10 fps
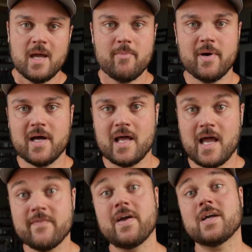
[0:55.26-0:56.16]
But
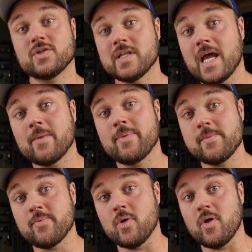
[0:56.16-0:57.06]
I've actually had
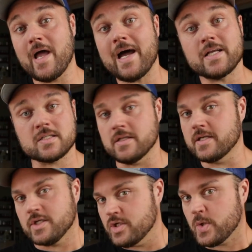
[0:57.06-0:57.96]
people ask
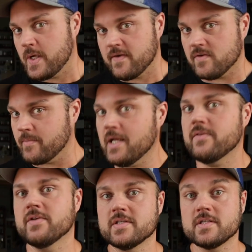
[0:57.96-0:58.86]
like, do you even
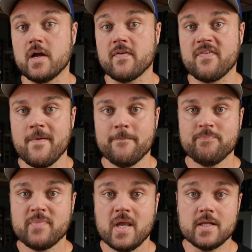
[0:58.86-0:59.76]
make this stuff?
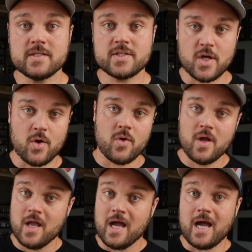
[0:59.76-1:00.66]
And so
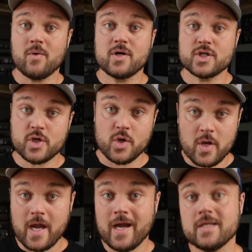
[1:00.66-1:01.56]
I wanna show you
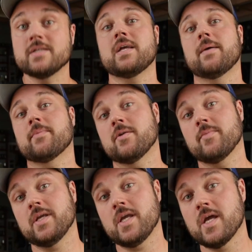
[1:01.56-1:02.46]
guys, I'm gonna
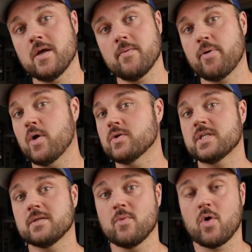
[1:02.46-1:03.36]
be
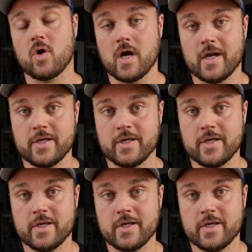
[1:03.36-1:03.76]
posting more on